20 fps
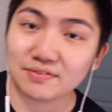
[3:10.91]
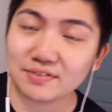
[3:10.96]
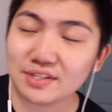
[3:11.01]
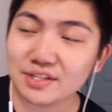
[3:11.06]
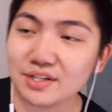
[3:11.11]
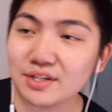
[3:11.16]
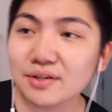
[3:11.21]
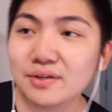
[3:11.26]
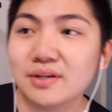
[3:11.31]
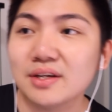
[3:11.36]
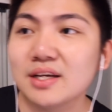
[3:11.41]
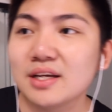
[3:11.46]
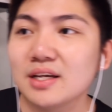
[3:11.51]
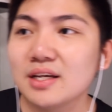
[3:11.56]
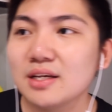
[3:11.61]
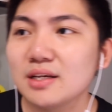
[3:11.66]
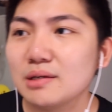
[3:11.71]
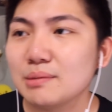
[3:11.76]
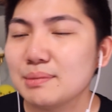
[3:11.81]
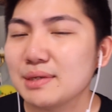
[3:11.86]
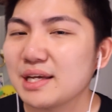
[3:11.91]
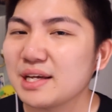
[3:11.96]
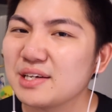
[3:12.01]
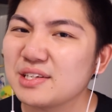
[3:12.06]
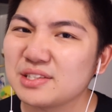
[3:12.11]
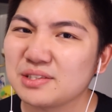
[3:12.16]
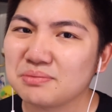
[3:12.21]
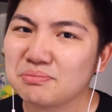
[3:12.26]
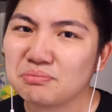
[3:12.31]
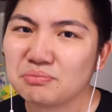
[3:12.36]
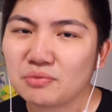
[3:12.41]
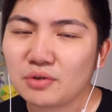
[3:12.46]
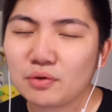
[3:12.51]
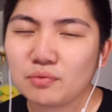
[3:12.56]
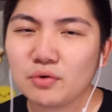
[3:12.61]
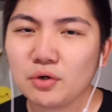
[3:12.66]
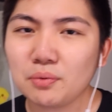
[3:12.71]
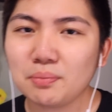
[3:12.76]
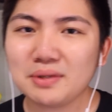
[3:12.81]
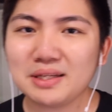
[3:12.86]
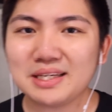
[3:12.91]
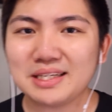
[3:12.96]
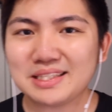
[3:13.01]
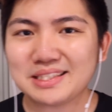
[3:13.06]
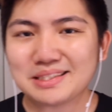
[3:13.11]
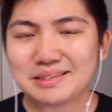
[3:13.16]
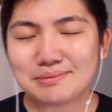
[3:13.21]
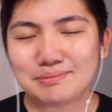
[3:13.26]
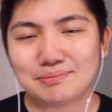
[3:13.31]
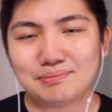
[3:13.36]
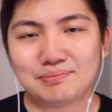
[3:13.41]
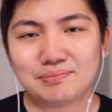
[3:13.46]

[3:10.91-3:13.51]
video, because role plays,